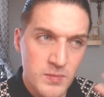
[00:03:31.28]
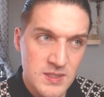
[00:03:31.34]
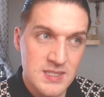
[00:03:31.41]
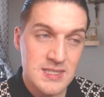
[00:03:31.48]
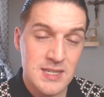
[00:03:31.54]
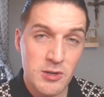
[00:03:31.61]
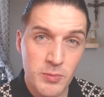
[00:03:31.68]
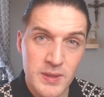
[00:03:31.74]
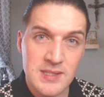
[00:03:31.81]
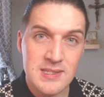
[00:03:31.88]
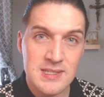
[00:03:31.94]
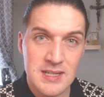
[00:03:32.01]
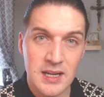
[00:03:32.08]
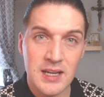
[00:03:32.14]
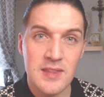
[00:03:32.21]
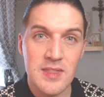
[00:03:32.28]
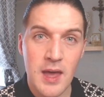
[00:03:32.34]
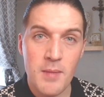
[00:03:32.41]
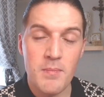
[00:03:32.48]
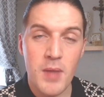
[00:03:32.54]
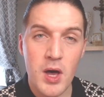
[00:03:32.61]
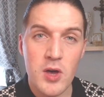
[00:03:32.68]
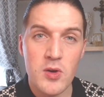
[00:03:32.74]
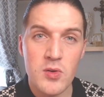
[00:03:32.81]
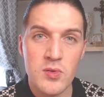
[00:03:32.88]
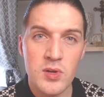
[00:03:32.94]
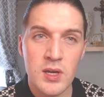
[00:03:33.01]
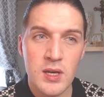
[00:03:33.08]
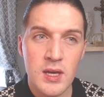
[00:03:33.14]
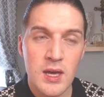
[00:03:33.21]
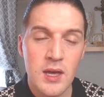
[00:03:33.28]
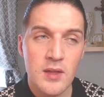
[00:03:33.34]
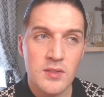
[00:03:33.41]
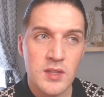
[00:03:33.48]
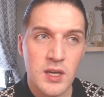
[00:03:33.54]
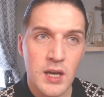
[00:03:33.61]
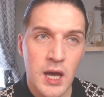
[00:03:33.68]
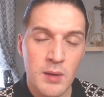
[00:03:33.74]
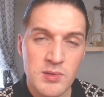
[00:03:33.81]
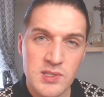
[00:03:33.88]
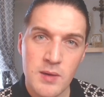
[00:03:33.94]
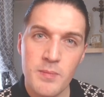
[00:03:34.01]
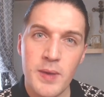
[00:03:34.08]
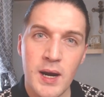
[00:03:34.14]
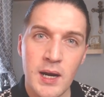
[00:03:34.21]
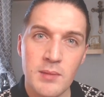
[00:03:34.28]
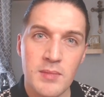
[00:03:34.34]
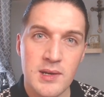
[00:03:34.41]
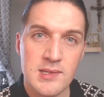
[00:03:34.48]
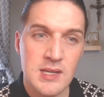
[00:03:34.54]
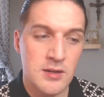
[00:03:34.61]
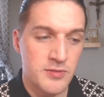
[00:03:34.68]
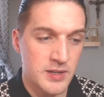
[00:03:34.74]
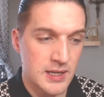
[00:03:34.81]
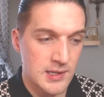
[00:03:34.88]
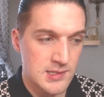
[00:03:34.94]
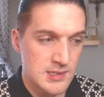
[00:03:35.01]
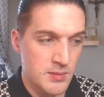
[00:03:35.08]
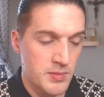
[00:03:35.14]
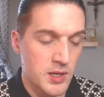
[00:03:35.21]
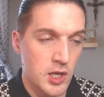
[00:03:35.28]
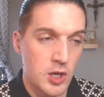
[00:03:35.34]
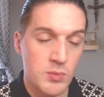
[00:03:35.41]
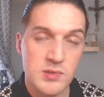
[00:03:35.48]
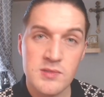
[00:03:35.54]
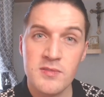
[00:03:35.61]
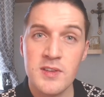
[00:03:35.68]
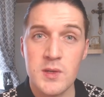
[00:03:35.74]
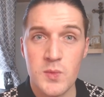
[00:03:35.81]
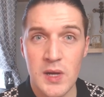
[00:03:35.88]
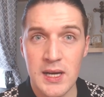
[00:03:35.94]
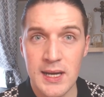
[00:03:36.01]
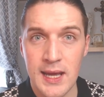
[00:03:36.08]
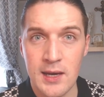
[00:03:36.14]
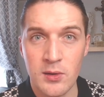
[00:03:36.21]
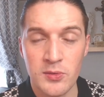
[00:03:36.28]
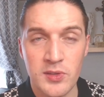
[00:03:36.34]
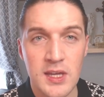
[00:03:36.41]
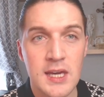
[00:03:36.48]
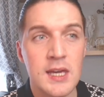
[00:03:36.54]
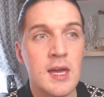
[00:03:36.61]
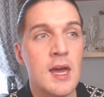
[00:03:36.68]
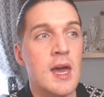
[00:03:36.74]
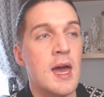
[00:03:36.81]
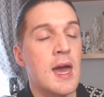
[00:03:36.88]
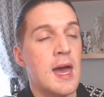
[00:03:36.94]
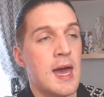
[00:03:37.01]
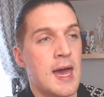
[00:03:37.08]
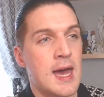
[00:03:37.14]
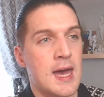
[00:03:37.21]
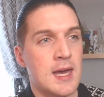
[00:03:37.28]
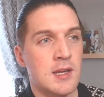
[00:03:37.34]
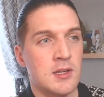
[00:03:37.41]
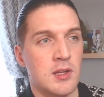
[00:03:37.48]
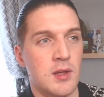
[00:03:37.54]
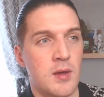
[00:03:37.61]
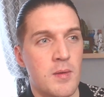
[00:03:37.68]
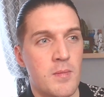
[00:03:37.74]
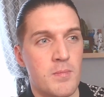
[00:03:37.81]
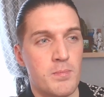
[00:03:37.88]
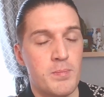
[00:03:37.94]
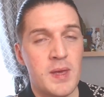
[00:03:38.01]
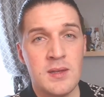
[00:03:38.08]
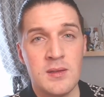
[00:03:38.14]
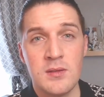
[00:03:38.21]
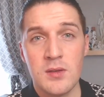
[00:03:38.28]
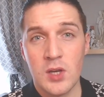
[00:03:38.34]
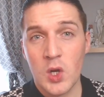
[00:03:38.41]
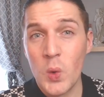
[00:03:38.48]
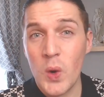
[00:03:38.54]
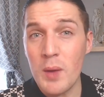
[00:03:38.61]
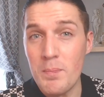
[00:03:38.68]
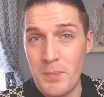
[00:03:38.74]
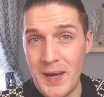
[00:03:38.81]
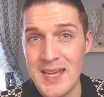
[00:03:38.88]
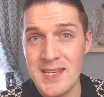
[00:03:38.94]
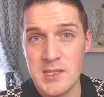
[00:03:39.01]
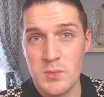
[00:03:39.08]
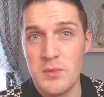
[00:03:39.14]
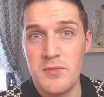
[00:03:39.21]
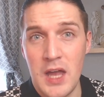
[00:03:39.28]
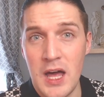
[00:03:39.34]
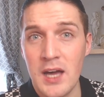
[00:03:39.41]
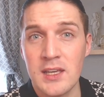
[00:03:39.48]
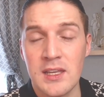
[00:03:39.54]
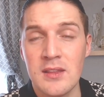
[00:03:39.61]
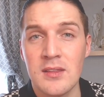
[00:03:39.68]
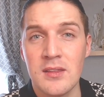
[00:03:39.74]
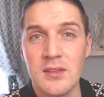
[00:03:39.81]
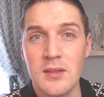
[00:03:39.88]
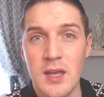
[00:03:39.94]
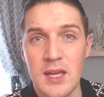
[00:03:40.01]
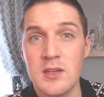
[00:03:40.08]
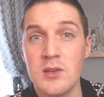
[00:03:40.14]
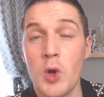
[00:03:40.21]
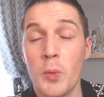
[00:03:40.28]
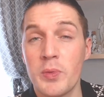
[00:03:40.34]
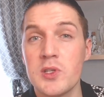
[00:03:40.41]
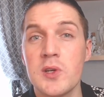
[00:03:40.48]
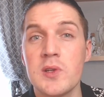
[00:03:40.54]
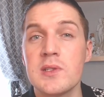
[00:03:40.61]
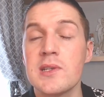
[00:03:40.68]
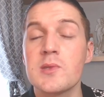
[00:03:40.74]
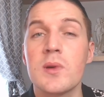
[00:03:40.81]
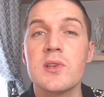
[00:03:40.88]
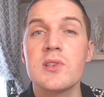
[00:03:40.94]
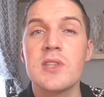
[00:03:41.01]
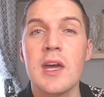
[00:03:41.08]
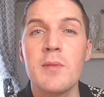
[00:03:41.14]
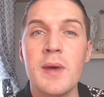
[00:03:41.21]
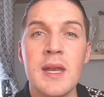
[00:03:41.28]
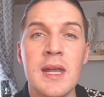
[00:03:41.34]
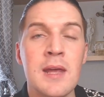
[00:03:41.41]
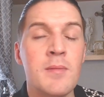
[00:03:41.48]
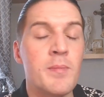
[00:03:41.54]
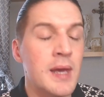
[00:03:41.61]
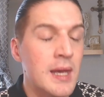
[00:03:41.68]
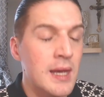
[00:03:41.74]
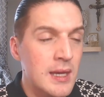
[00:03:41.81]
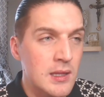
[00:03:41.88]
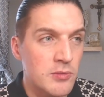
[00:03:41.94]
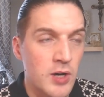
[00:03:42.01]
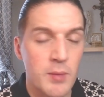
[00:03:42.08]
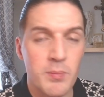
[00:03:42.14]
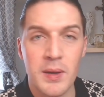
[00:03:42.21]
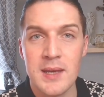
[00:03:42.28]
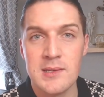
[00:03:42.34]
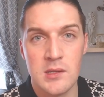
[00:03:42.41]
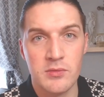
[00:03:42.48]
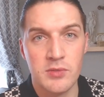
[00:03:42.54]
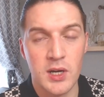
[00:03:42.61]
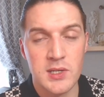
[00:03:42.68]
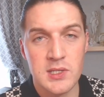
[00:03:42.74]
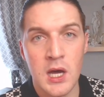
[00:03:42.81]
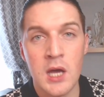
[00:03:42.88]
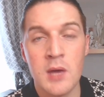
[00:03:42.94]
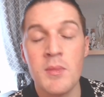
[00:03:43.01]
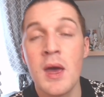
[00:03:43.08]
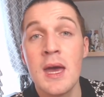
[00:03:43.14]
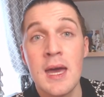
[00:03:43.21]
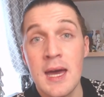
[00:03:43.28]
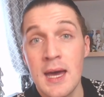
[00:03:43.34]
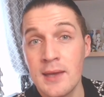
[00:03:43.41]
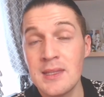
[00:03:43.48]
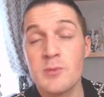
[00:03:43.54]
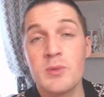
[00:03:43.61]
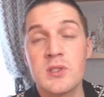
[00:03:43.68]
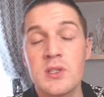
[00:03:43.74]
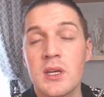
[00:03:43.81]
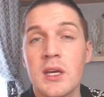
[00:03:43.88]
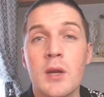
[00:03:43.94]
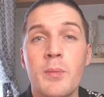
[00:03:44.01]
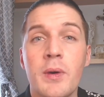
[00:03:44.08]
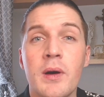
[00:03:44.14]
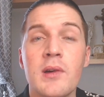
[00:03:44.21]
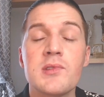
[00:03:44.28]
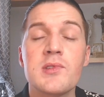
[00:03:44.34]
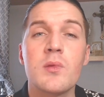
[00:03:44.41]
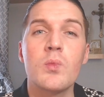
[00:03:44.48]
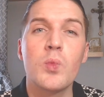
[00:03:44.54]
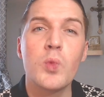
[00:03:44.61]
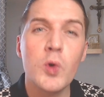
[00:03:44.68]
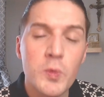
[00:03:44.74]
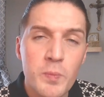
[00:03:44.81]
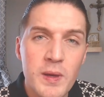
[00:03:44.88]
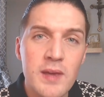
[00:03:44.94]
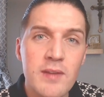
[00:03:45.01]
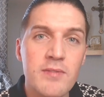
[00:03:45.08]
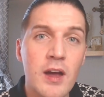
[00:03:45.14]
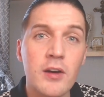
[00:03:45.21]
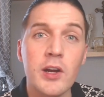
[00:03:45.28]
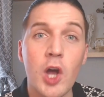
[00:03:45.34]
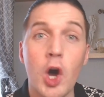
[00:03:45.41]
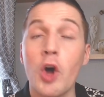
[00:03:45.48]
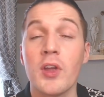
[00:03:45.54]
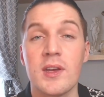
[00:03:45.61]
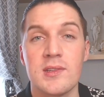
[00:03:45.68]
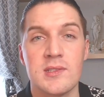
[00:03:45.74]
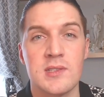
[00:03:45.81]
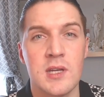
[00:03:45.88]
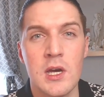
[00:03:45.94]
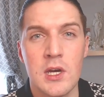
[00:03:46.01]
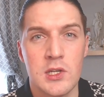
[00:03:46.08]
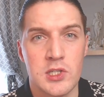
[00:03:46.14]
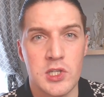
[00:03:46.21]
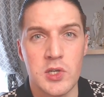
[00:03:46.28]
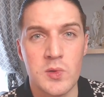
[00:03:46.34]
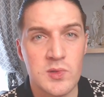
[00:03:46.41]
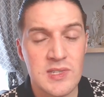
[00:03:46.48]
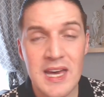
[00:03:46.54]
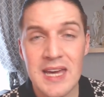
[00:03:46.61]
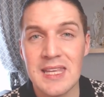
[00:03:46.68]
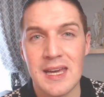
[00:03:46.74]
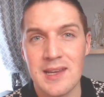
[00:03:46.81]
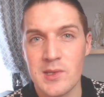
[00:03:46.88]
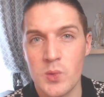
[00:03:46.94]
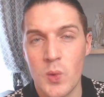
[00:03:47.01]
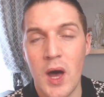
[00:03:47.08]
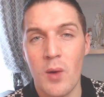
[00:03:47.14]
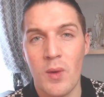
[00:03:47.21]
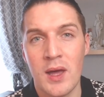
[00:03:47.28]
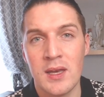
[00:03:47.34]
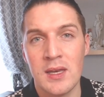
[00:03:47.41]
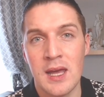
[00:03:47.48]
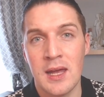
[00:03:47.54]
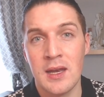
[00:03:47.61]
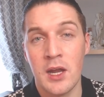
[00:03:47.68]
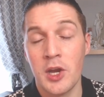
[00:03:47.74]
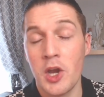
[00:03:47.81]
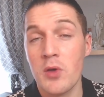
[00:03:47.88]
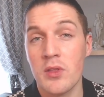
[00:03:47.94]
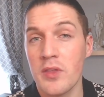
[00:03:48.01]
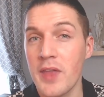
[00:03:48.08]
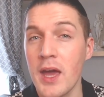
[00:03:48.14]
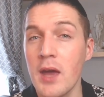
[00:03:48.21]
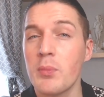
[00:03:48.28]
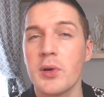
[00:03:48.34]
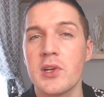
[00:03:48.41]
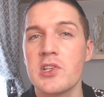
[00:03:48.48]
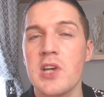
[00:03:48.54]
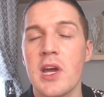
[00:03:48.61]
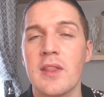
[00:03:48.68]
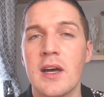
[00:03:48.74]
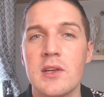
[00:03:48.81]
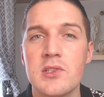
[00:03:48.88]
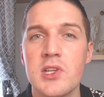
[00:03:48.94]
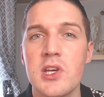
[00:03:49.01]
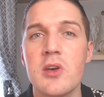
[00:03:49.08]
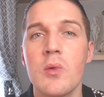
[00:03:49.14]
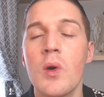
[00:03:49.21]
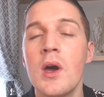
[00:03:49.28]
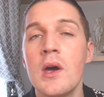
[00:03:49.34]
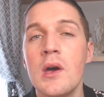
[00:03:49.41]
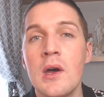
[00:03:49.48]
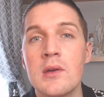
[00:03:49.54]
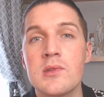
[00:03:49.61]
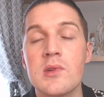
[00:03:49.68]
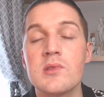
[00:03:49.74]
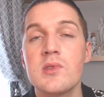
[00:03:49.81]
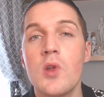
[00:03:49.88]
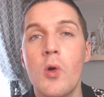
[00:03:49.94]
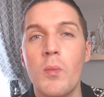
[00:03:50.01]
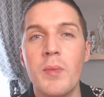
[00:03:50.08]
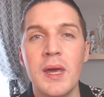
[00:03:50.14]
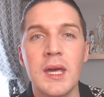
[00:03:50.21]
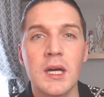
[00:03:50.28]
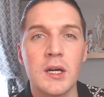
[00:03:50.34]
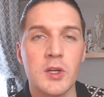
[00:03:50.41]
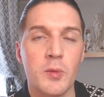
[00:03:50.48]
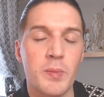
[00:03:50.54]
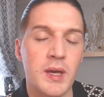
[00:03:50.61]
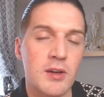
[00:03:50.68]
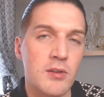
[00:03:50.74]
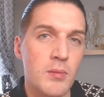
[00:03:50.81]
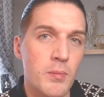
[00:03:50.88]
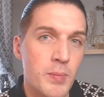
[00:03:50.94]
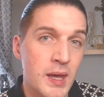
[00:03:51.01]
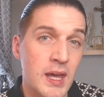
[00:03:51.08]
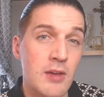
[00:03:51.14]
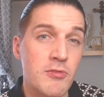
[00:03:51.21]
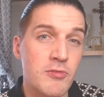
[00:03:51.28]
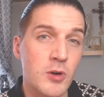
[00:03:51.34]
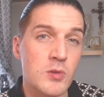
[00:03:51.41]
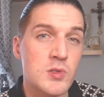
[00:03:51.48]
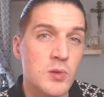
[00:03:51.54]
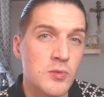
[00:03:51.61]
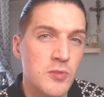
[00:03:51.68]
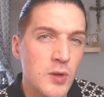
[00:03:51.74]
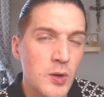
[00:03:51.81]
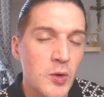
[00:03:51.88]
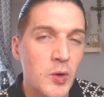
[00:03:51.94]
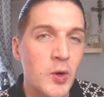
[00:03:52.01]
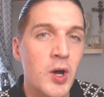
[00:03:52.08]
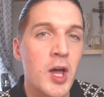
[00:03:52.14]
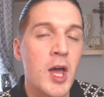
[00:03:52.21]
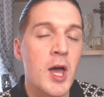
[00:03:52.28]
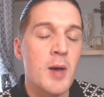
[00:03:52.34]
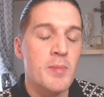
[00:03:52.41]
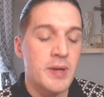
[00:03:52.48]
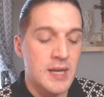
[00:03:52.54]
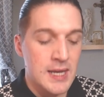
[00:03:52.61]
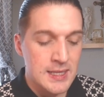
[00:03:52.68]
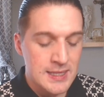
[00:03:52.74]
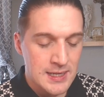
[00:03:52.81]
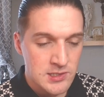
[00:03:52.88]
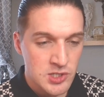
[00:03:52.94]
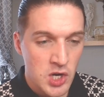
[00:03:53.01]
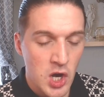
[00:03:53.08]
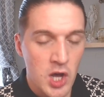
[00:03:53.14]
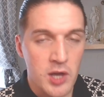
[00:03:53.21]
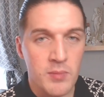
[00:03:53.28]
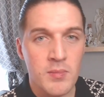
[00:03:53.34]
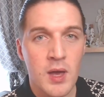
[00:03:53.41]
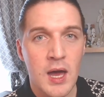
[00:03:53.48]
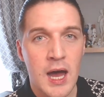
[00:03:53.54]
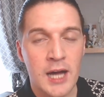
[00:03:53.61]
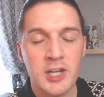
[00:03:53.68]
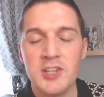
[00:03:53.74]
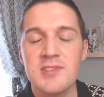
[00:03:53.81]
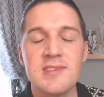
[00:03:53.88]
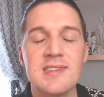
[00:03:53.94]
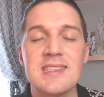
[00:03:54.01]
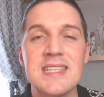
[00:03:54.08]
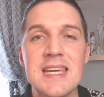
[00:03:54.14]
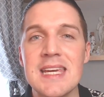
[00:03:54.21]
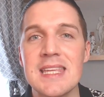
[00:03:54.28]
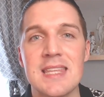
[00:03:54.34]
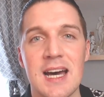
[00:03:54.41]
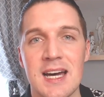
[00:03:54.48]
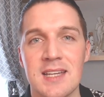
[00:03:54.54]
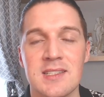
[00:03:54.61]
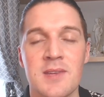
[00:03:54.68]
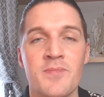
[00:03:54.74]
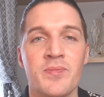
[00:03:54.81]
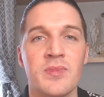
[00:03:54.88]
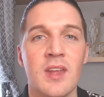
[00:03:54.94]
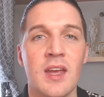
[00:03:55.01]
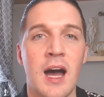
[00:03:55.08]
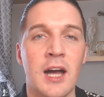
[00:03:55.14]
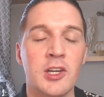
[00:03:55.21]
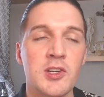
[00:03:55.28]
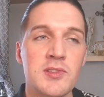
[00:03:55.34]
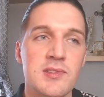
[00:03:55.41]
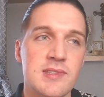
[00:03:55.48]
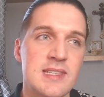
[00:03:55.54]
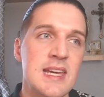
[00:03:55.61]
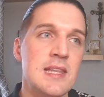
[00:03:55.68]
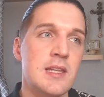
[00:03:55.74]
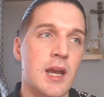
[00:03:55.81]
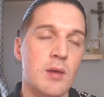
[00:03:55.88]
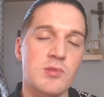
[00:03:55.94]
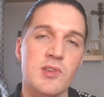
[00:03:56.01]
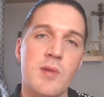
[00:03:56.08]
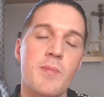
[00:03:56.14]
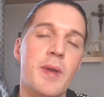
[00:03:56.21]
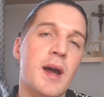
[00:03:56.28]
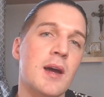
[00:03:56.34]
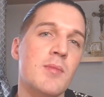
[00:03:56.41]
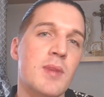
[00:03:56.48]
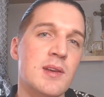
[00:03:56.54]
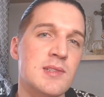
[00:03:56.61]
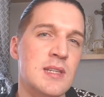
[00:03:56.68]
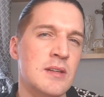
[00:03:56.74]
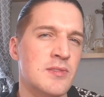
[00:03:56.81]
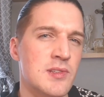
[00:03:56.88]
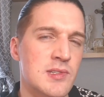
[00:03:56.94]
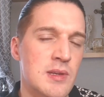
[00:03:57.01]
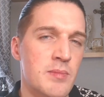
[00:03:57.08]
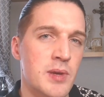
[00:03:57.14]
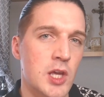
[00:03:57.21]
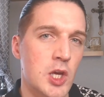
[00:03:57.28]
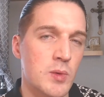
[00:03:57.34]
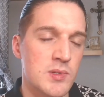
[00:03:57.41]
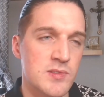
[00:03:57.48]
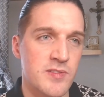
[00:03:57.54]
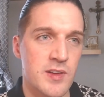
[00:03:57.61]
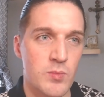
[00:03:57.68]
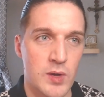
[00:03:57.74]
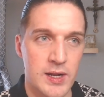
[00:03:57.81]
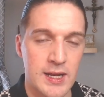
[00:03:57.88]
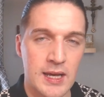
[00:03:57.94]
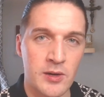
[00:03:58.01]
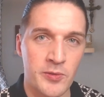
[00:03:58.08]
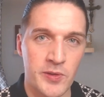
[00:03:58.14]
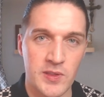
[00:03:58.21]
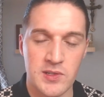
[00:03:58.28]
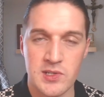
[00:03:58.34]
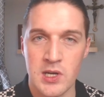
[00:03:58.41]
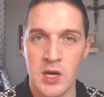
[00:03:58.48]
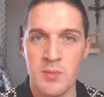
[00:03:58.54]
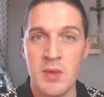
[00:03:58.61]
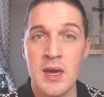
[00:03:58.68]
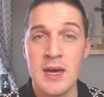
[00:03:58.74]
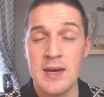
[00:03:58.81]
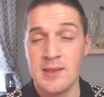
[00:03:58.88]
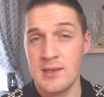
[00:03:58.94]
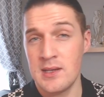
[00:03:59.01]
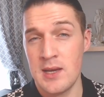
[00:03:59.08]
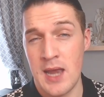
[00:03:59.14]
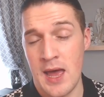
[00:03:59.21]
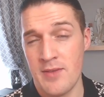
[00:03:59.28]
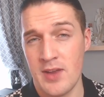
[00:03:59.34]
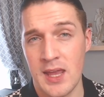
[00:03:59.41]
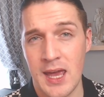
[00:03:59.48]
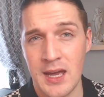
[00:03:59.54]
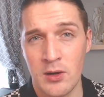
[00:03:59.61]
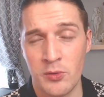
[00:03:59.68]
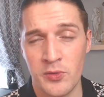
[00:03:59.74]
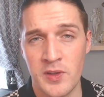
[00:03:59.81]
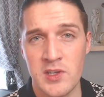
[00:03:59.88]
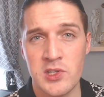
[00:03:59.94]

still been stuck in that mode that I was comparing myself against somebody who was fit, well, and healthy, had been quite blessed with luck in, in opportunities which they'd been in, being in the right place at the right time. And this particular person would be very honest to say that as well. And, and I know that they appreciate that too. So it's not me kind of pick, picking fault or flaw. But at that time, I couldn't see that. I couldn't see that I was comparing myself to somebody who was fit, well, and healthy at the time. They didn't have any health